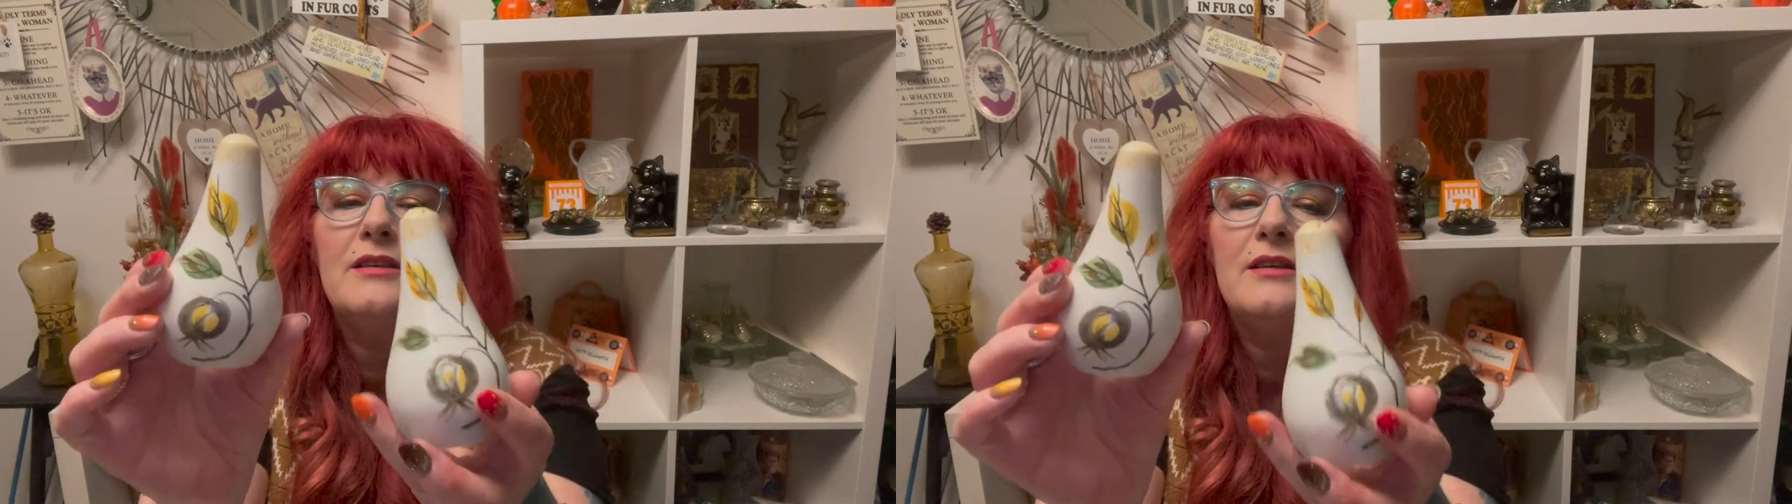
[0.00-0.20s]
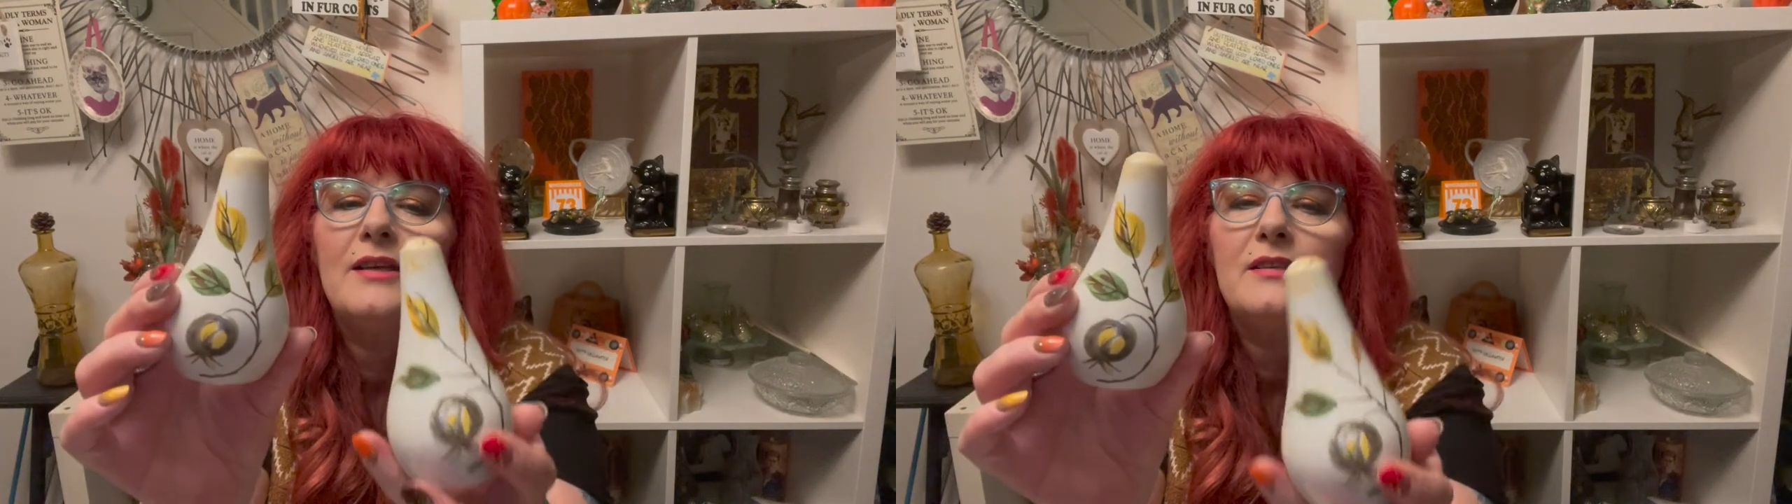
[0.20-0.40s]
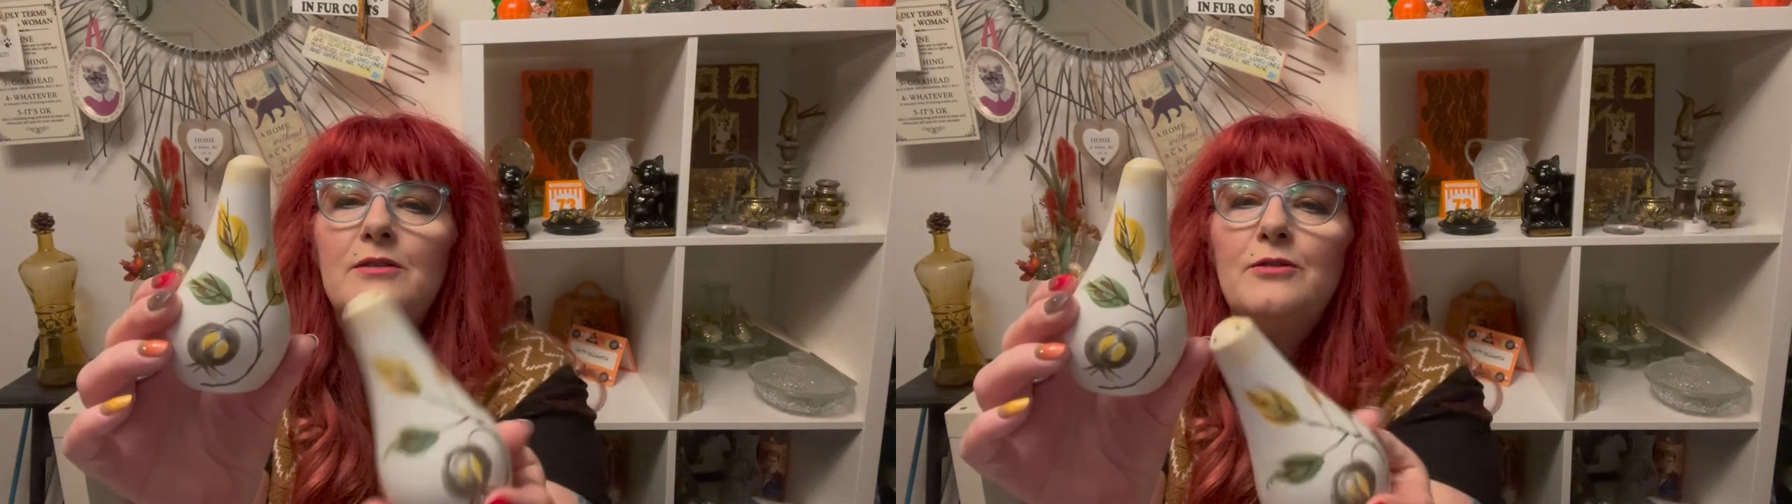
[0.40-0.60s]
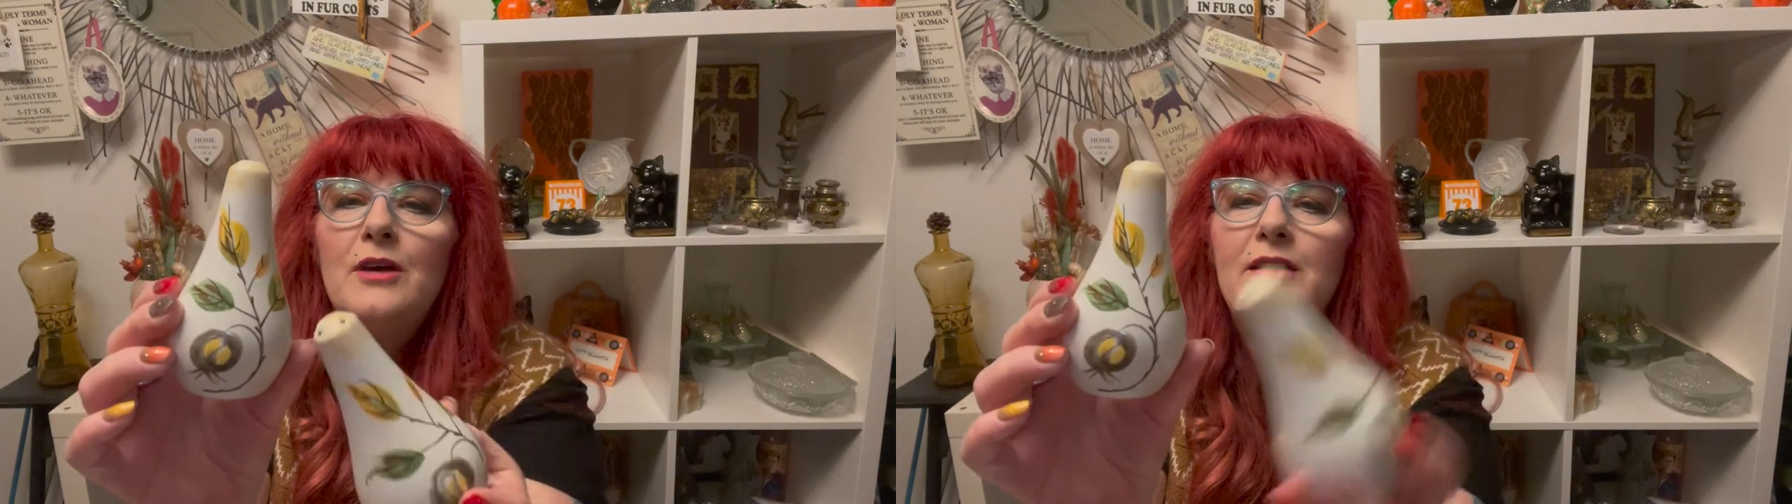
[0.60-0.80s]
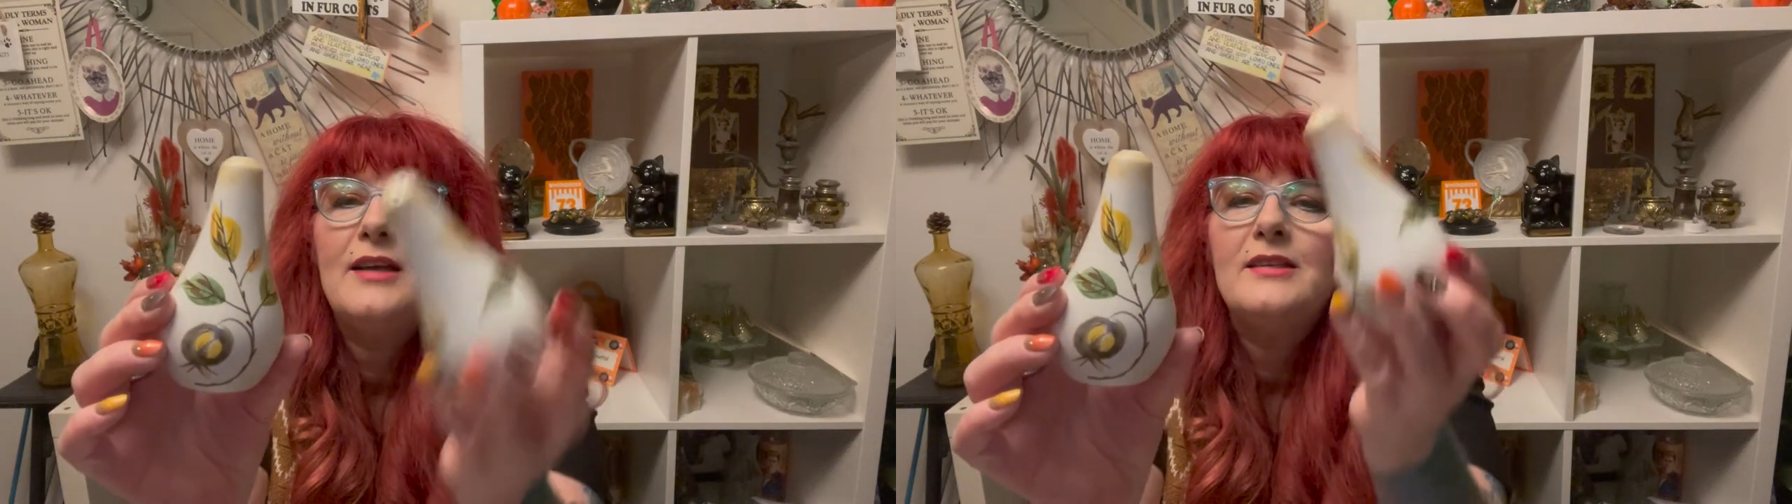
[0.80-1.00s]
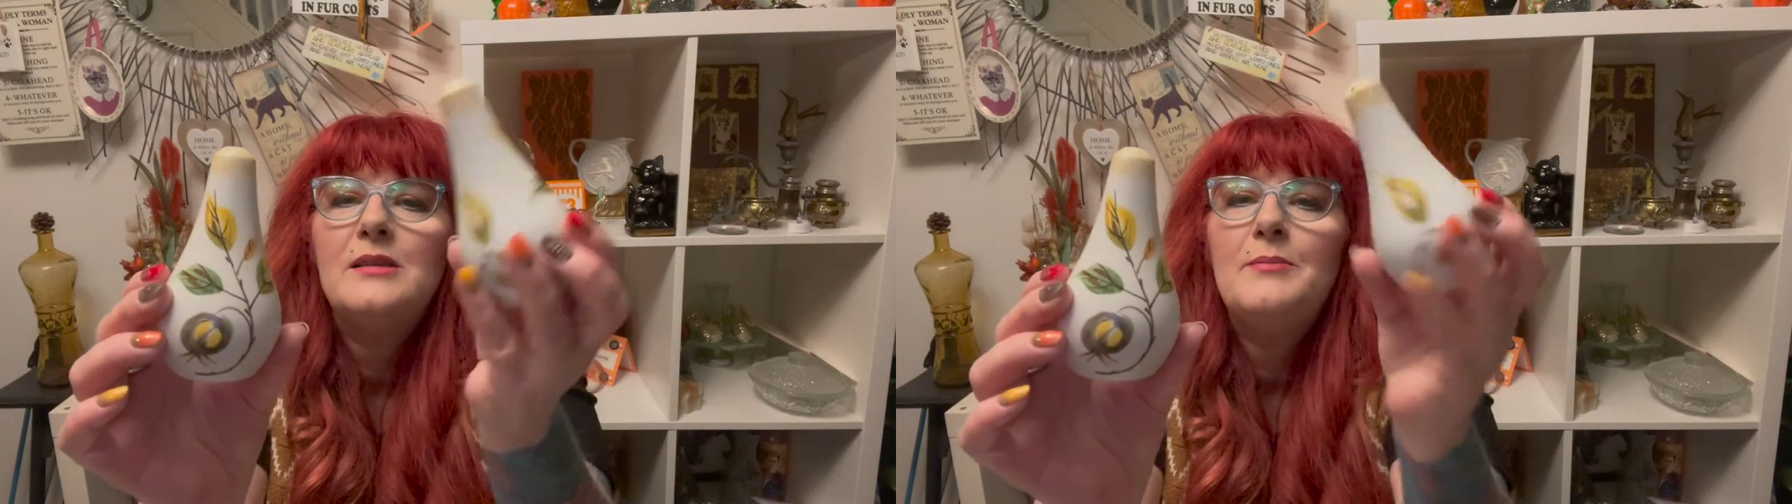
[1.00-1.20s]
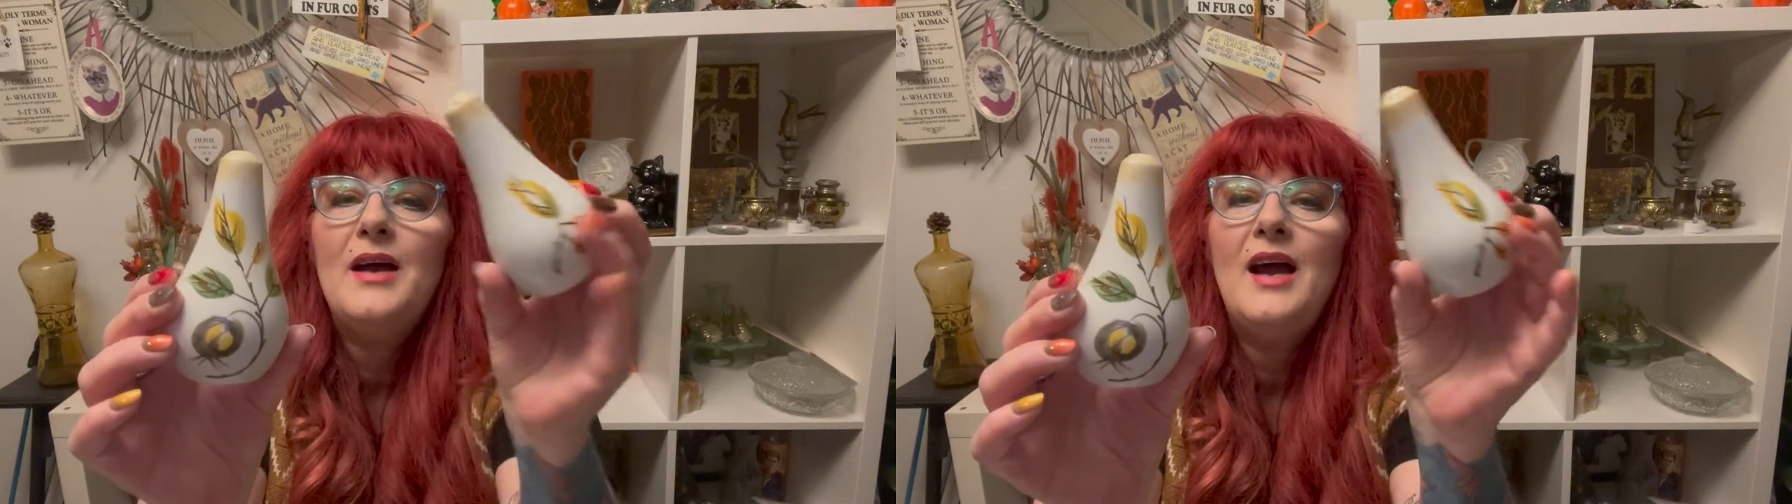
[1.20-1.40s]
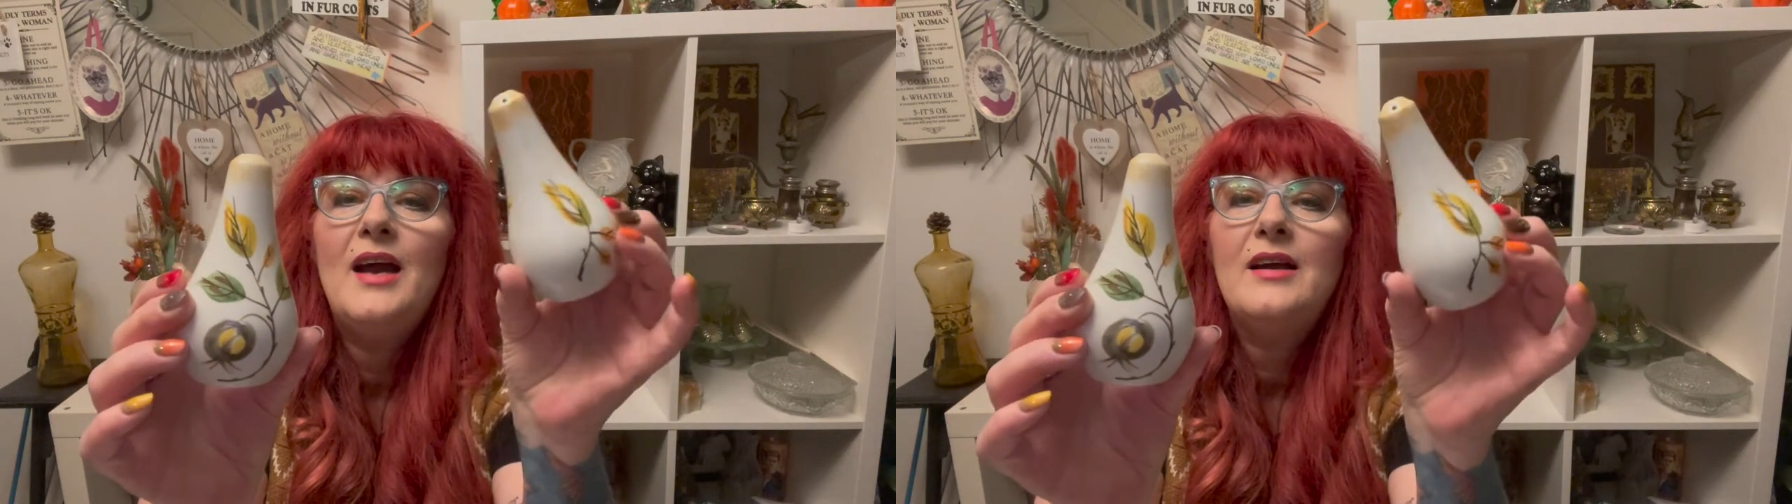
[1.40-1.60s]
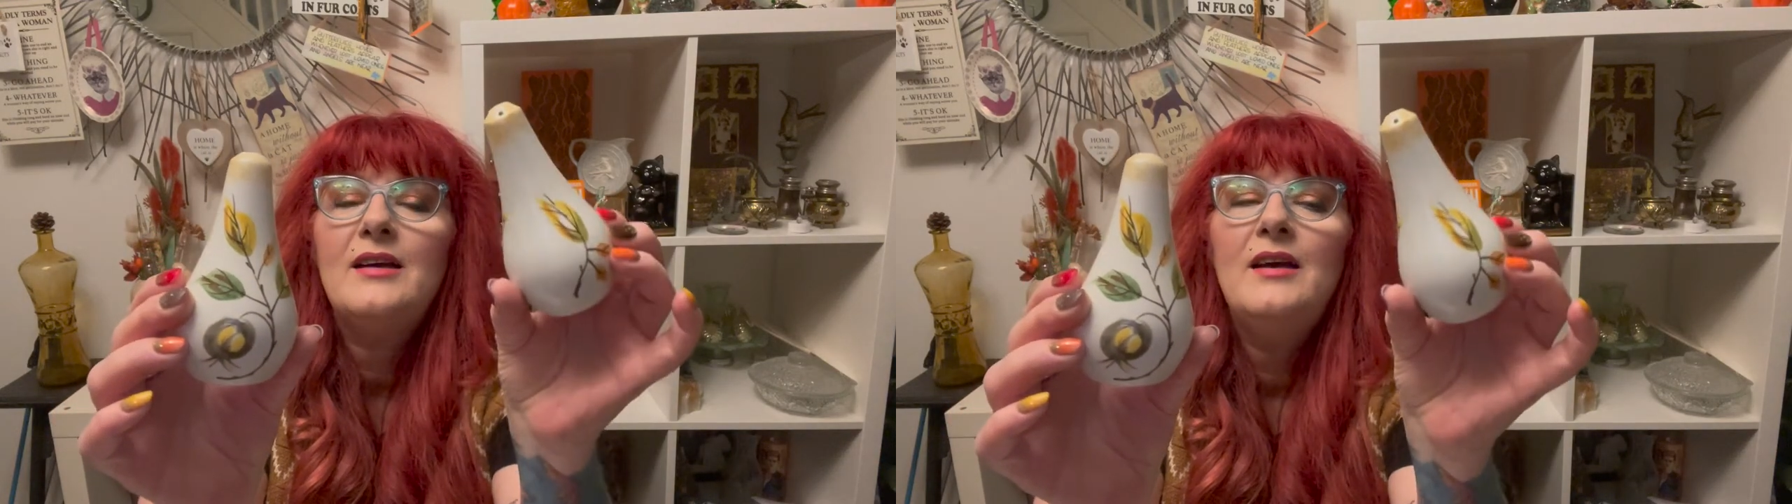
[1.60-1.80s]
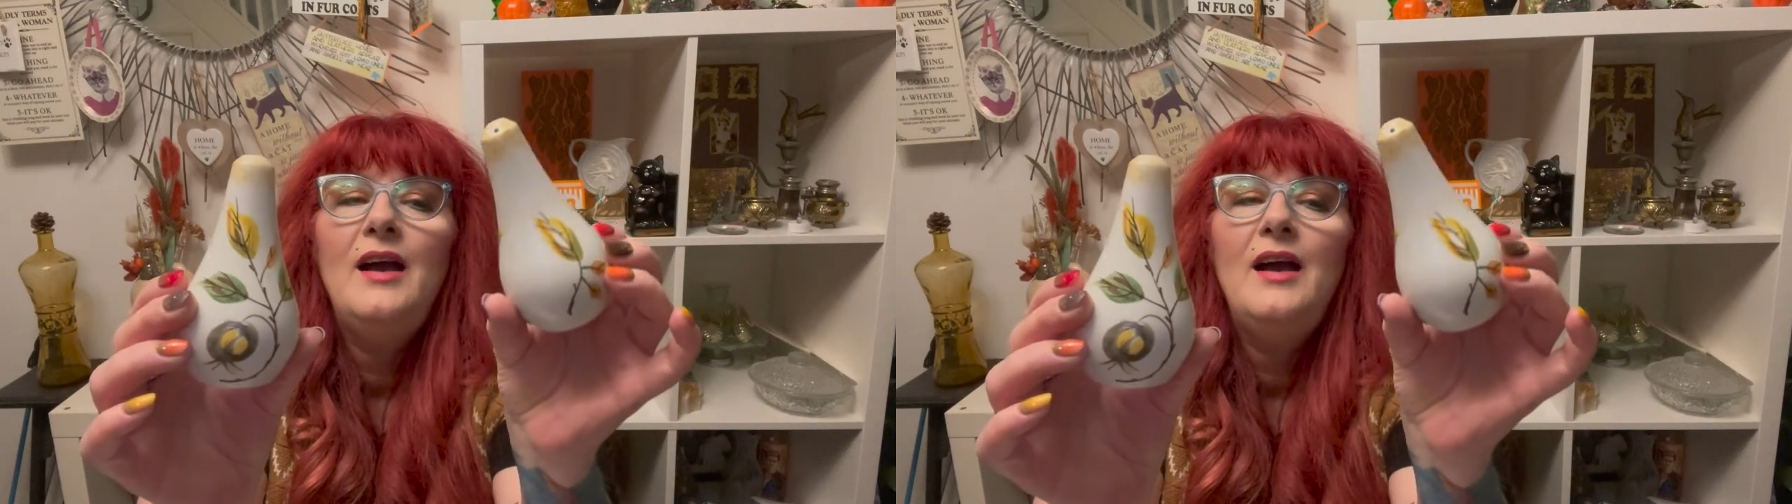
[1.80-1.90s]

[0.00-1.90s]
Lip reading: That's the front, that's the back.